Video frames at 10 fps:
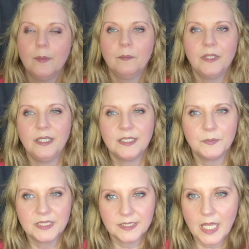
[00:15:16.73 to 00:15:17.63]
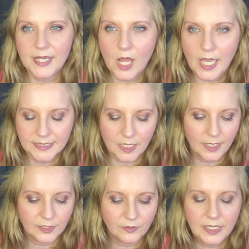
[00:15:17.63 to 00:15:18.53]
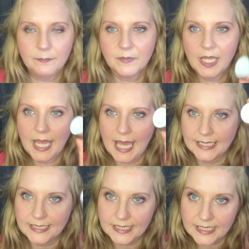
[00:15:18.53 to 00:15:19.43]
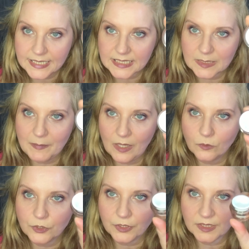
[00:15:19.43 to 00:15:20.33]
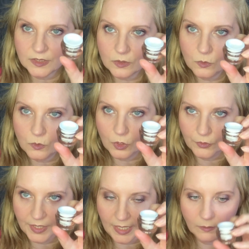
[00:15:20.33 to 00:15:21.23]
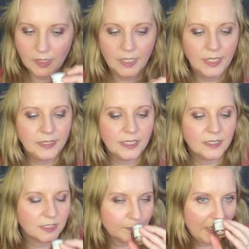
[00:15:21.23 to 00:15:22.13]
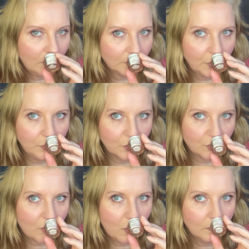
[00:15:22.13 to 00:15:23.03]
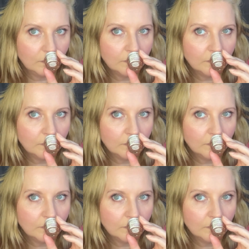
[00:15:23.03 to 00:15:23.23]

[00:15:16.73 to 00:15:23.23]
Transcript: But this was a nice eye cream and it didn't smell too, it's all gone now. It didn't smell too strong.